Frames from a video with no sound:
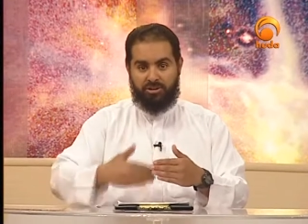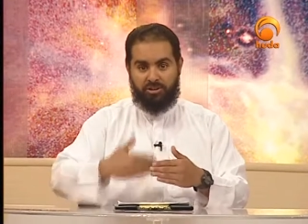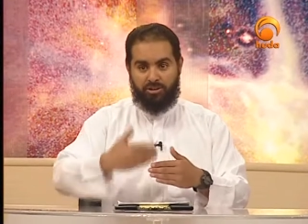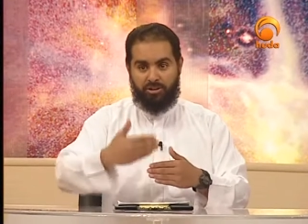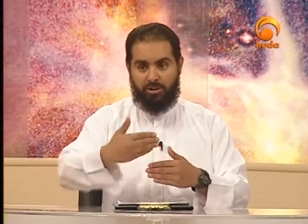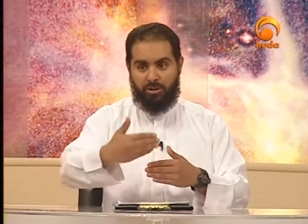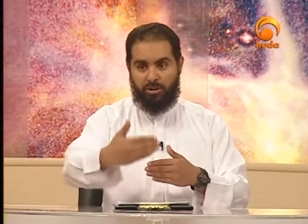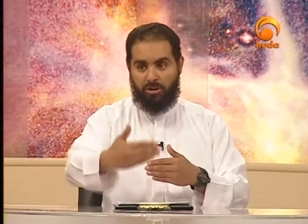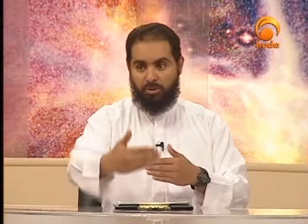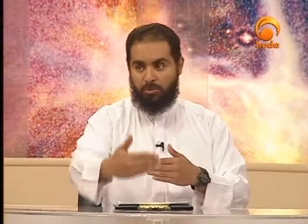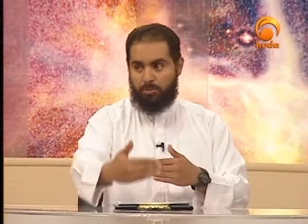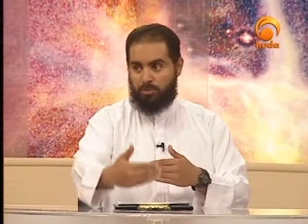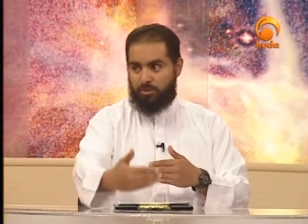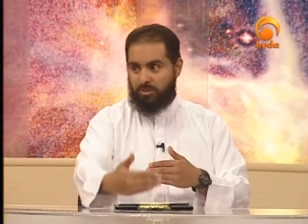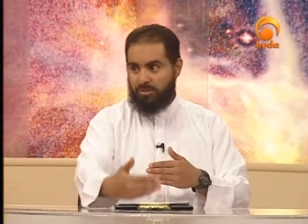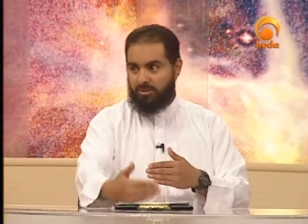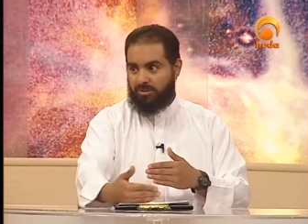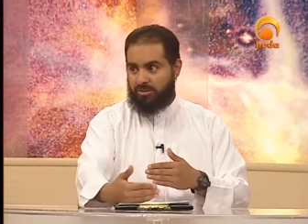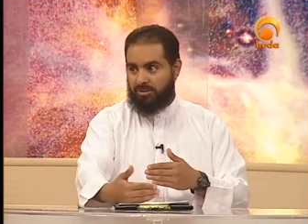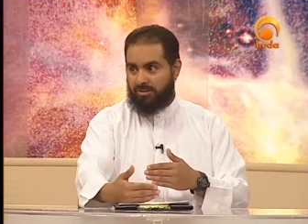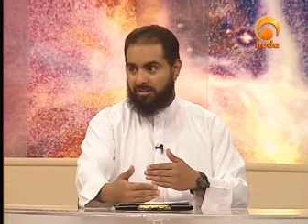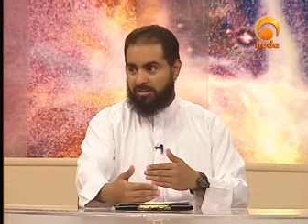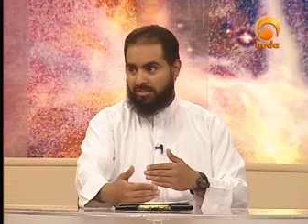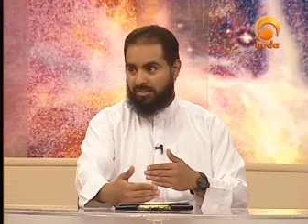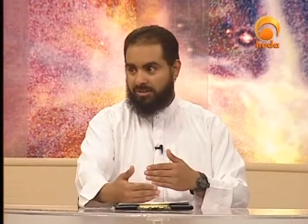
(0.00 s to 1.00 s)
your hopes,
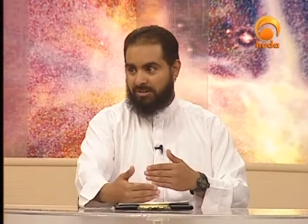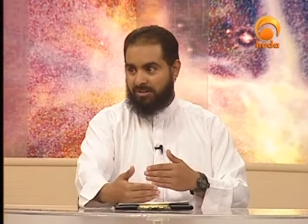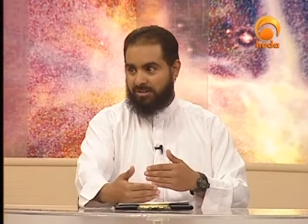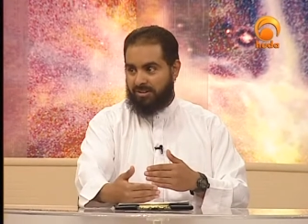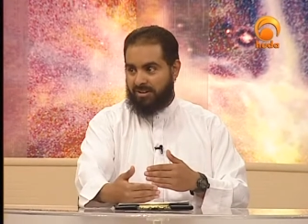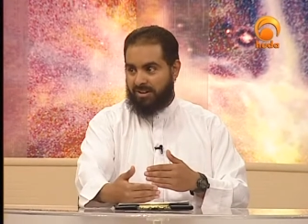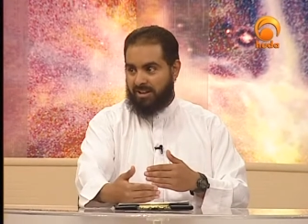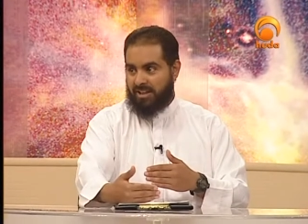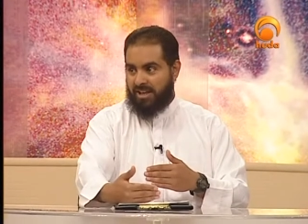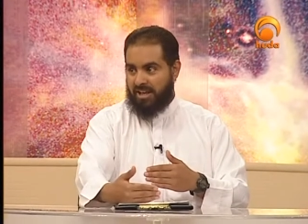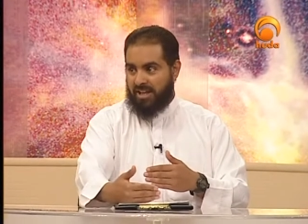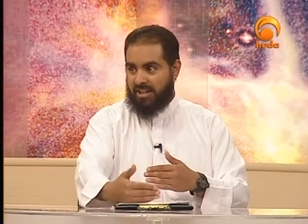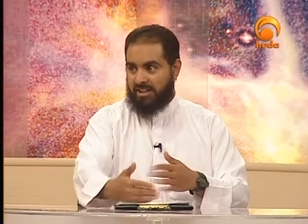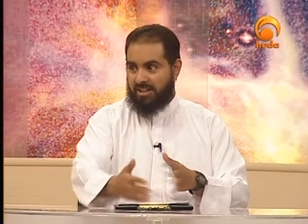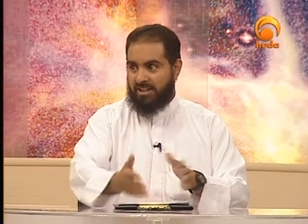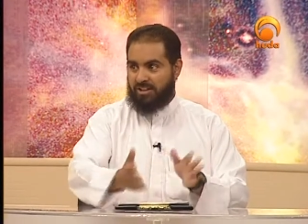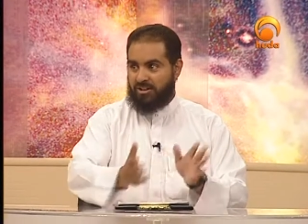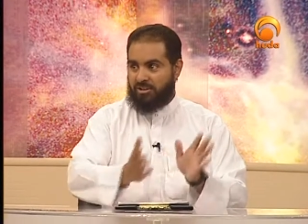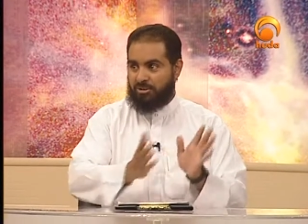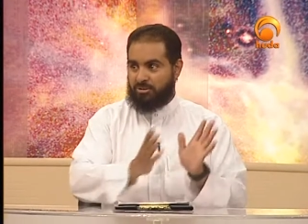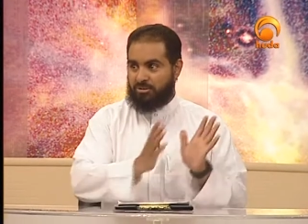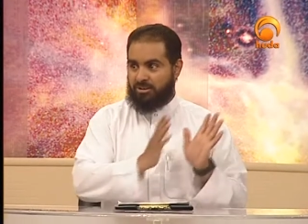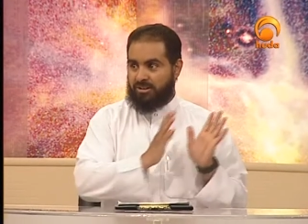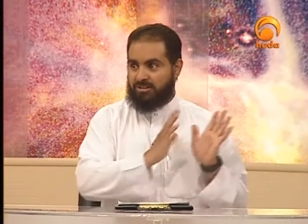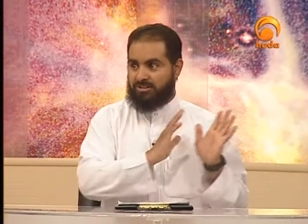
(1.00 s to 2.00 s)
and then
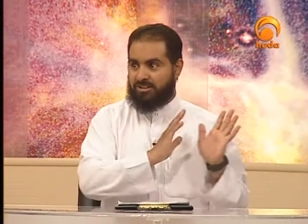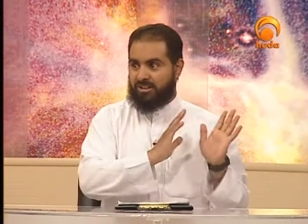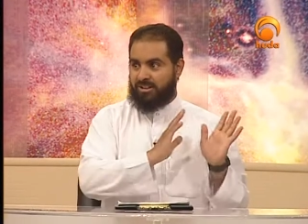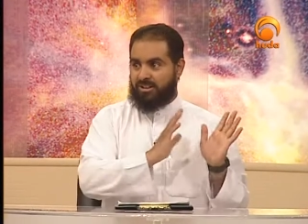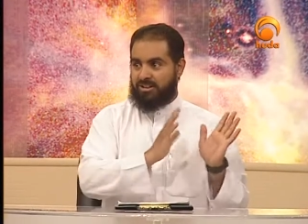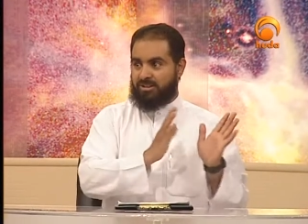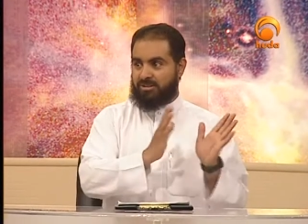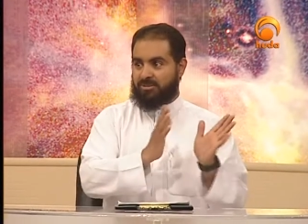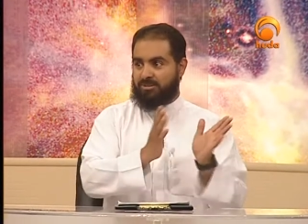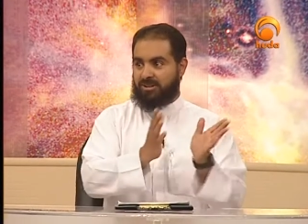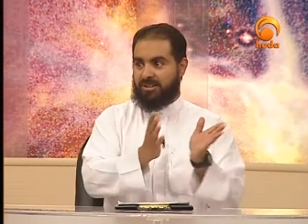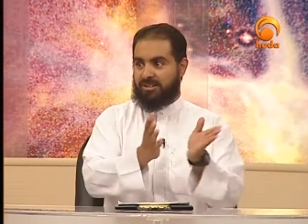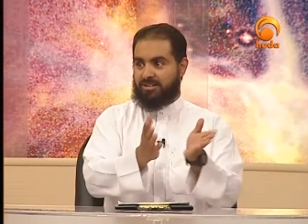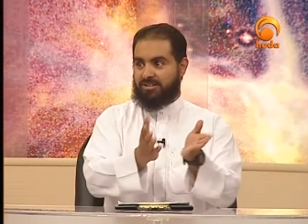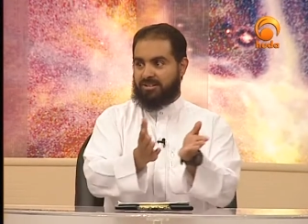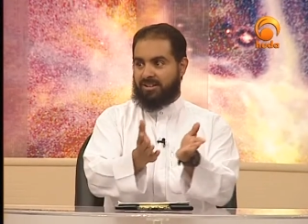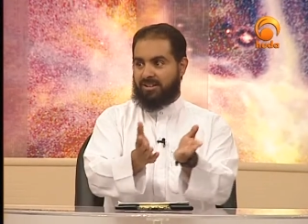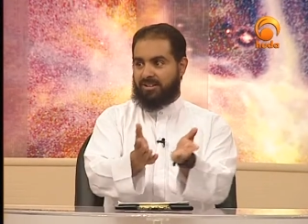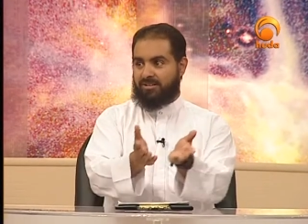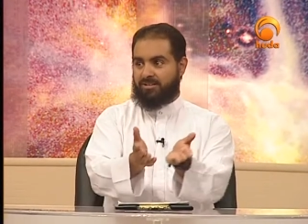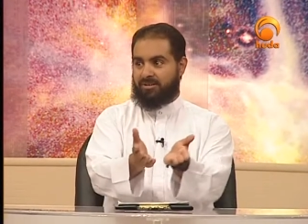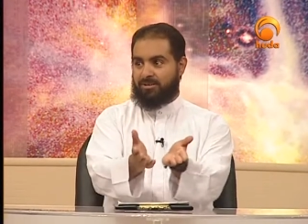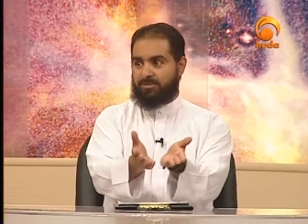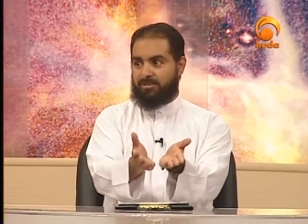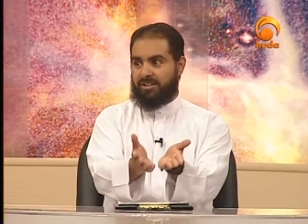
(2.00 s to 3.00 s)
you trust that Allah subhanahu wa
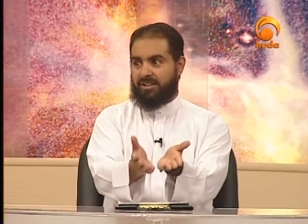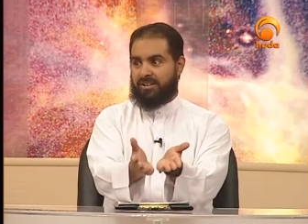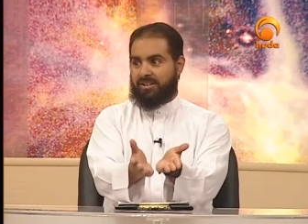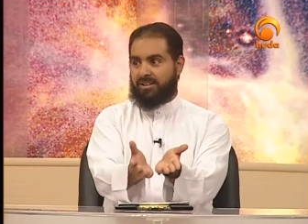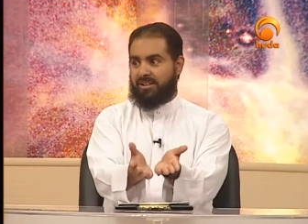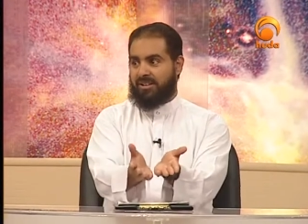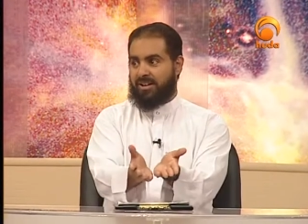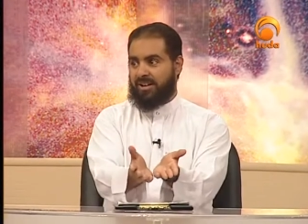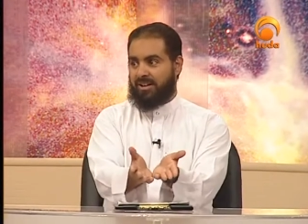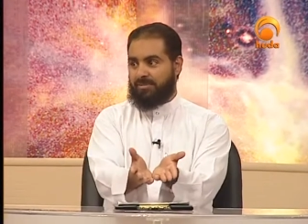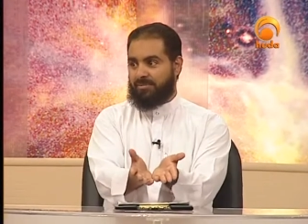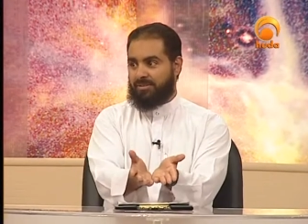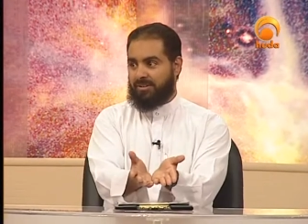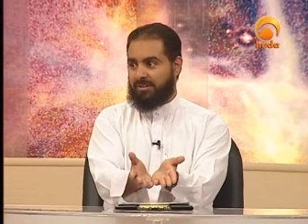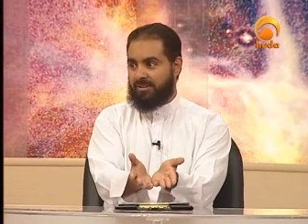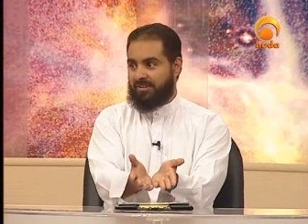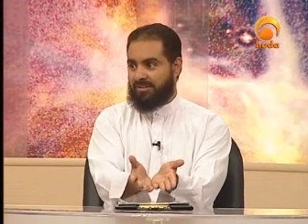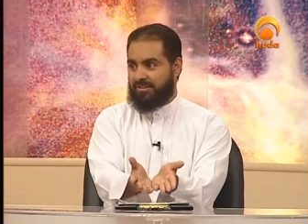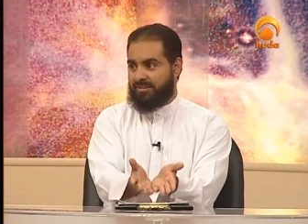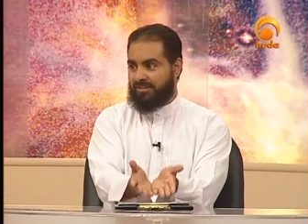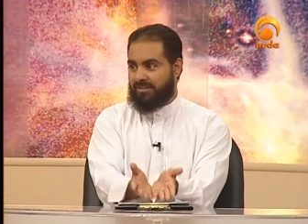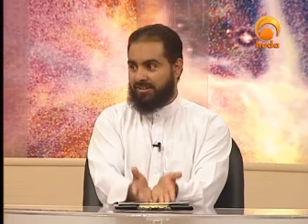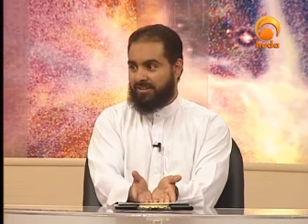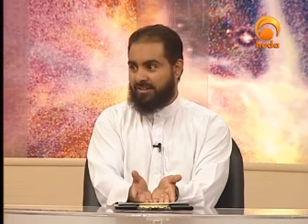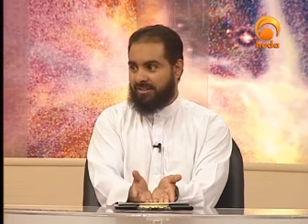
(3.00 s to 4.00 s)
ta'ala will make it happen. Take
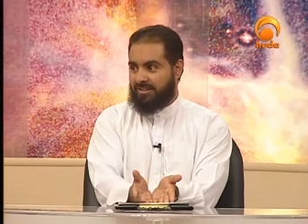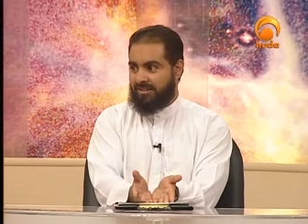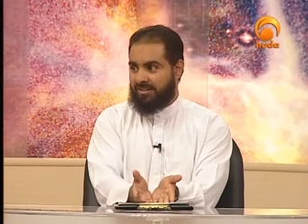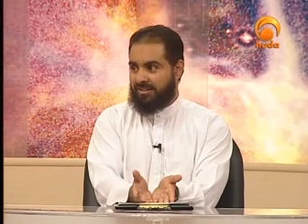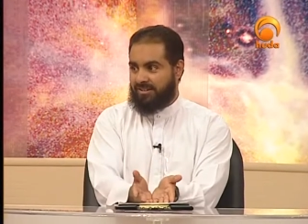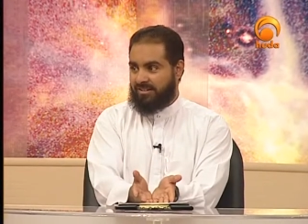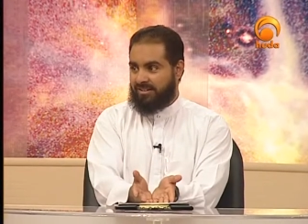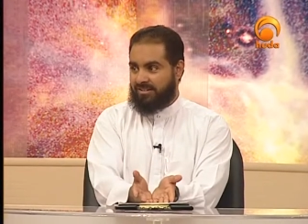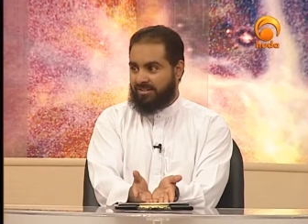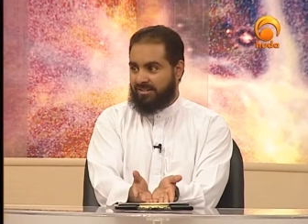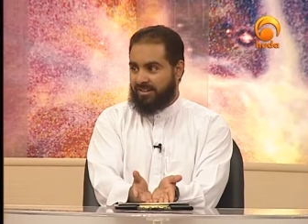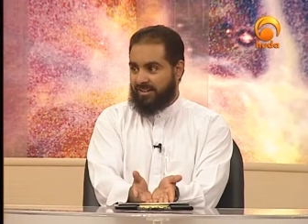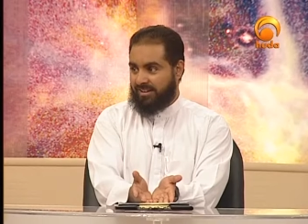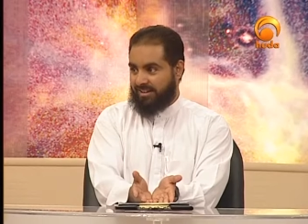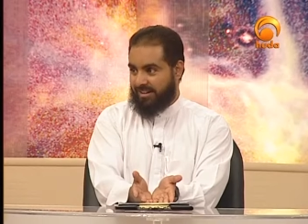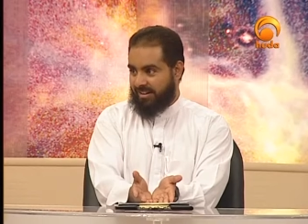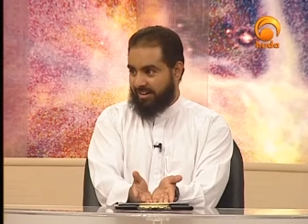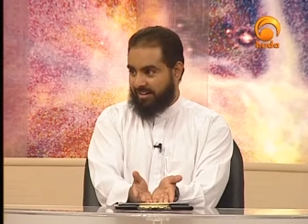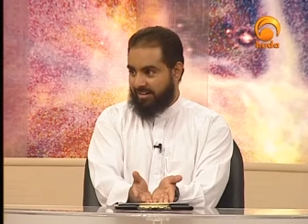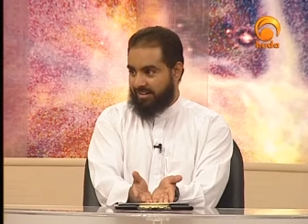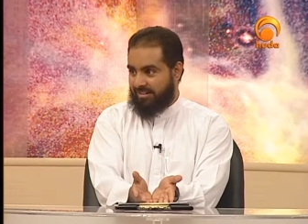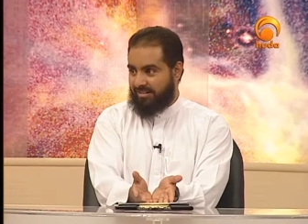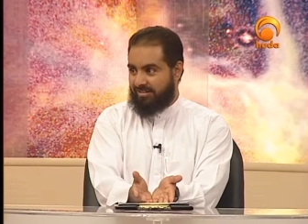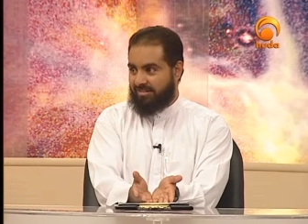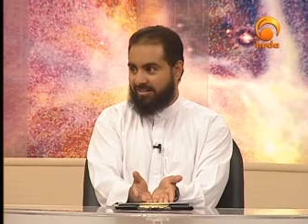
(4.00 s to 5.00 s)
care of the rest. Take
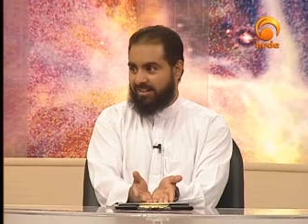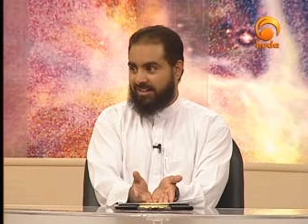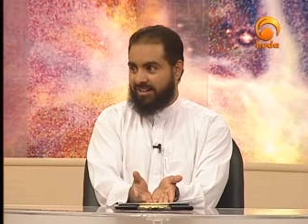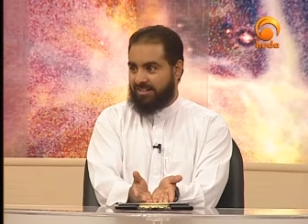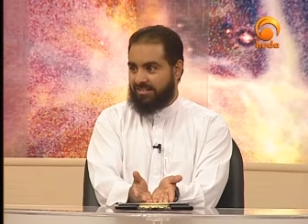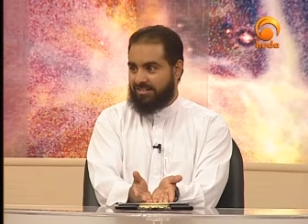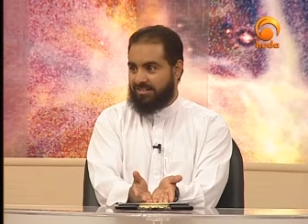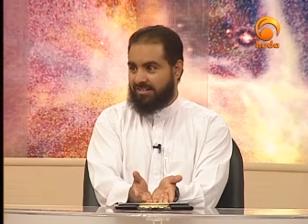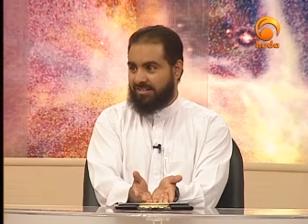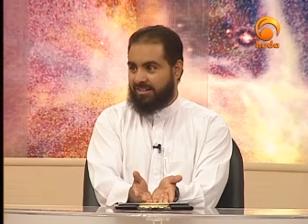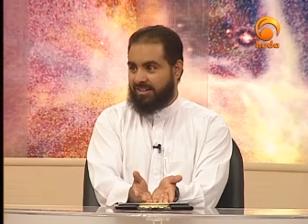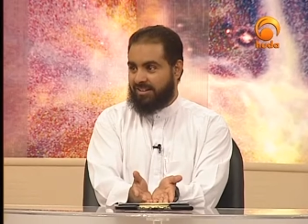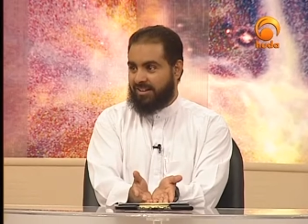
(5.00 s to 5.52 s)
care of the rest.